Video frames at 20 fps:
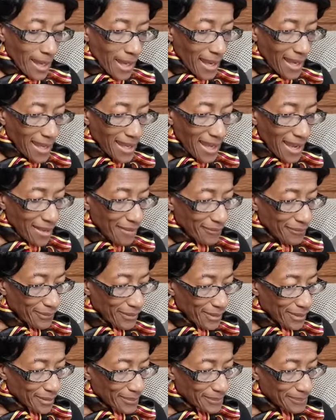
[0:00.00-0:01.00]
I have
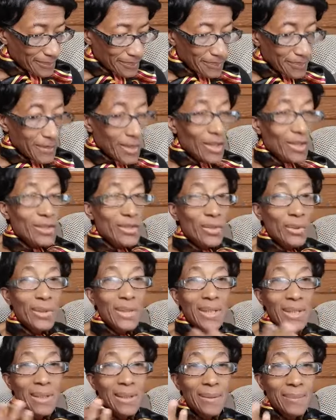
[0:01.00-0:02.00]
here, so
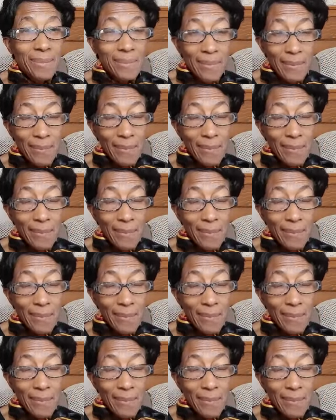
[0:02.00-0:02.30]
the